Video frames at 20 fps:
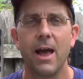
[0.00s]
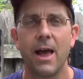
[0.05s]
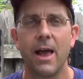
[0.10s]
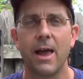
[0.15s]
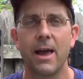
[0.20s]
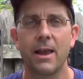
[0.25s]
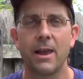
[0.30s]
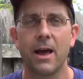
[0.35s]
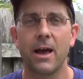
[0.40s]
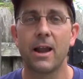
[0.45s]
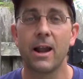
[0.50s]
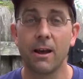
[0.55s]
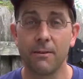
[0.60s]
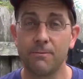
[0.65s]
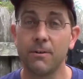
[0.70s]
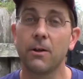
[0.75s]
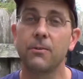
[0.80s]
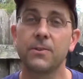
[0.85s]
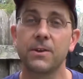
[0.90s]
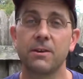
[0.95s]
And I
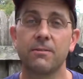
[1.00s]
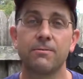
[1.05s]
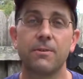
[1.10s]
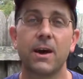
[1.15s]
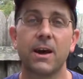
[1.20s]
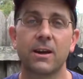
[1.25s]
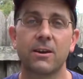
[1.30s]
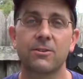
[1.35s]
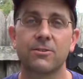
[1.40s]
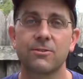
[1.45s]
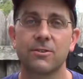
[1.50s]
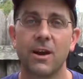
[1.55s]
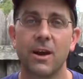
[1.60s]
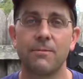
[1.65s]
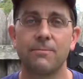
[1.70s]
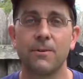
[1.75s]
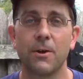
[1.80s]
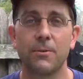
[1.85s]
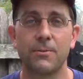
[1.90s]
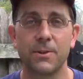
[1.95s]
felt the effects. I
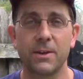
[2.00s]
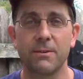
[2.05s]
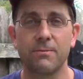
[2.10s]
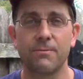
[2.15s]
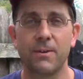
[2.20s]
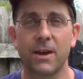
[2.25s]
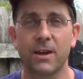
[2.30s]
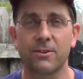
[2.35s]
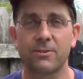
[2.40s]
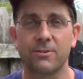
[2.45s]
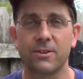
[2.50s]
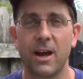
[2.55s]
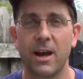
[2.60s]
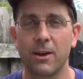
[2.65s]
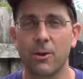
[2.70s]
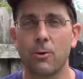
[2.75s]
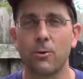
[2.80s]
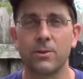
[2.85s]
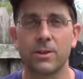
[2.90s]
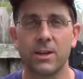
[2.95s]
felt the effects
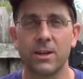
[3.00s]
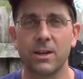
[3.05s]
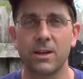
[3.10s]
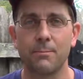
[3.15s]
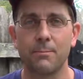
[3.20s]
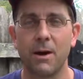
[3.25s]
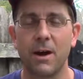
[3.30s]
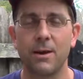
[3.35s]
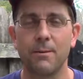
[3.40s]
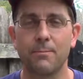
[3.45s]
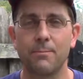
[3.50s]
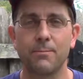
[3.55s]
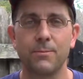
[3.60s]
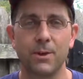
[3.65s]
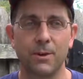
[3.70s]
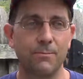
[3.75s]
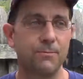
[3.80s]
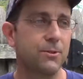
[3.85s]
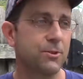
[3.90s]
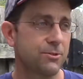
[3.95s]
not only in my
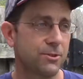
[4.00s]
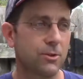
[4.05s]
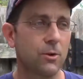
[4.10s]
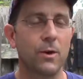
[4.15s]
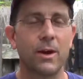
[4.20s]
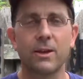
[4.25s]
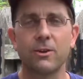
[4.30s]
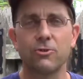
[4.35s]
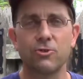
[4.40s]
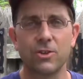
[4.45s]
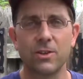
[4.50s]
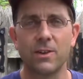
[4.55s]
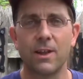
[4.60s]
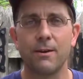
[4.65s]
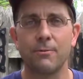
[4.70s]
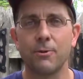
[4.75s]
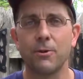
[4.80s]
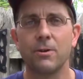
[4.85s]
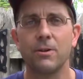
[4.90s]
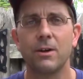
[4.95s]
physical energy
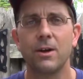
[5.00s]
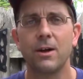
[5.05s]
level,